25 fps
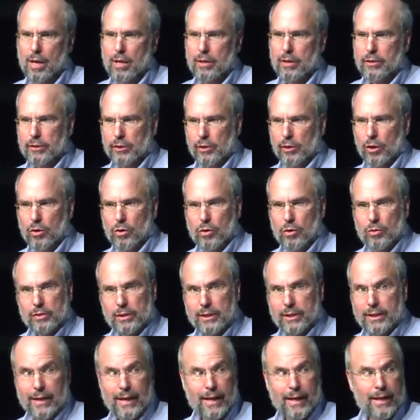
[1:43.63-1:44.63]
So
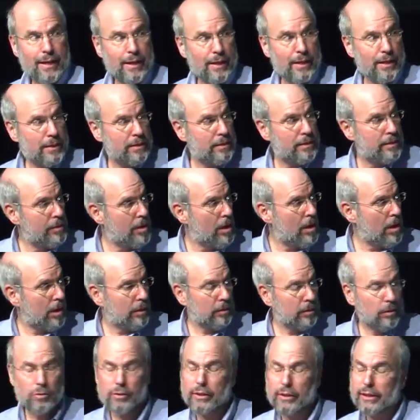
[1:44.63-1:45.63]
today is
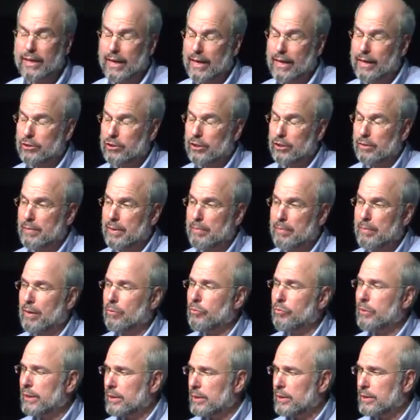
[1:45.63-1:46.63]
not going to actually be my
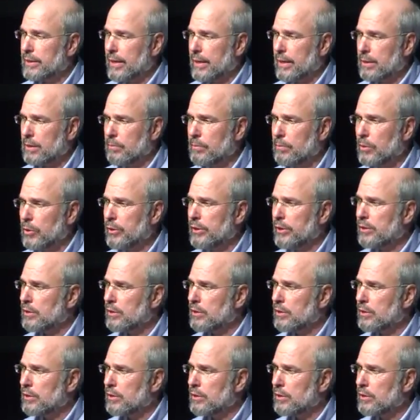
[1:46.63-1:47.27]
witness testimony.